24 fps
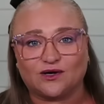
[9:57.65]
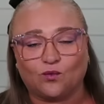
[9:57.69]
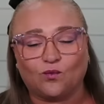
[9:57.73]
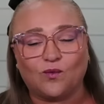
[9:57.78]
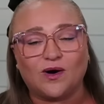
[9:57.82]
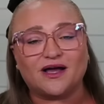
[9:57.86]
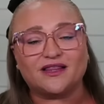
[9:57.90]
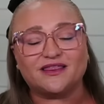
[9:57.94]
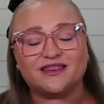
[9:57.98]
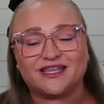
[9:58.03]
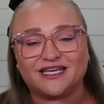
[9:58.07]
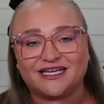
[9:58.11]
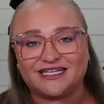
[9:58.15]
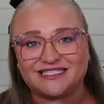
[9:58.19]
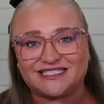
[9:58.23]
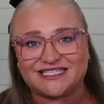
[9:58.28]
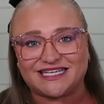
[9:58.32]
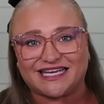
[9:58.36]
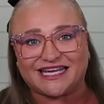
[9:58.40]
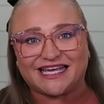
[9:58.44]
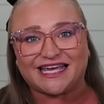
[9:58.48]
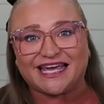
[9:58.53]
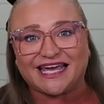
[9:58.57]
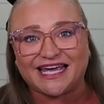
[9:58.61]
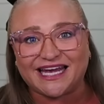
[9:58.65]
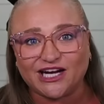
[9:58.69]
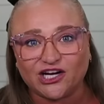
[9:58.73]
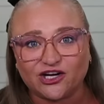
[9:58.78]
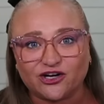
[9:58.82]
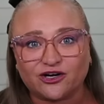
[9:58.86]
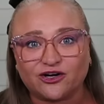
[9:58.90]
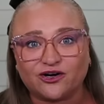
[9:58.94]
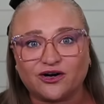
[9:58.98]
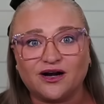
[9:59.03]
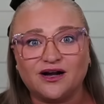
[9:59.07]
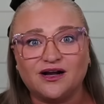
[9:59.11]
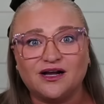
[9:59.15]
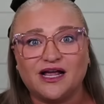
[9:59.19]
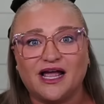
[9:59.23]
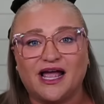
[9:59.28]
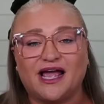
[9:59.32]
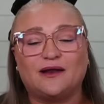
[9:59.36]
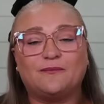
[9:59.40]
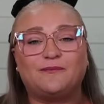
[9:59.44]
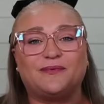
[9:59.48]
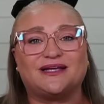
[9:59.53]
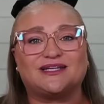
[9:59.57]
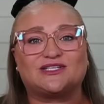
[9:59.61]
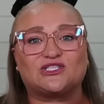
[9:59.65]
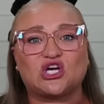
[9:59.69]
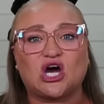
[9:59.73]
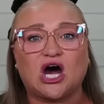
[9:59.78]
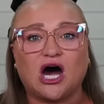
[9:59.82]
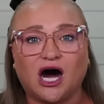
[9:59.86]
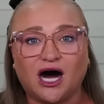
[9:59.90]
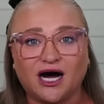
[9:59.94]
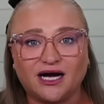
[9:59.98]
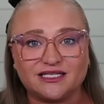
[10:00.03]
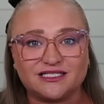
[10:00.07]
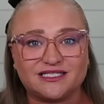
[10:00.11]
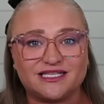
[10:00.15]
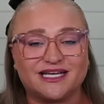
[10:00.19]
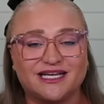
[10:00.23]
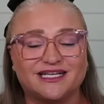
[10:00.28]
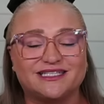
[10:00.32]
to hear and be taught?